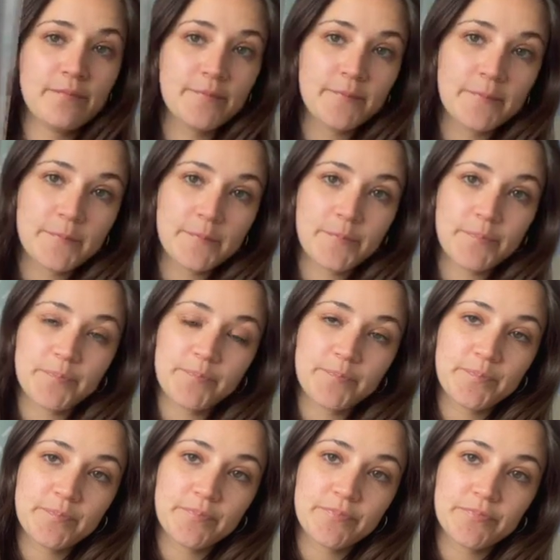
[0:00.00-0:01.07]

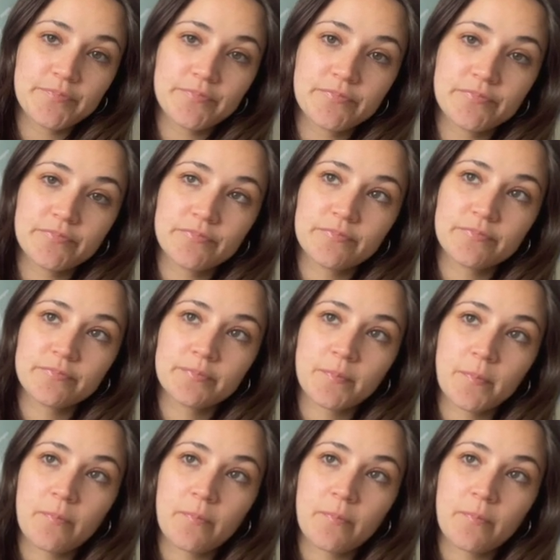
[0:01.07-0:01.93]
Nothing is said.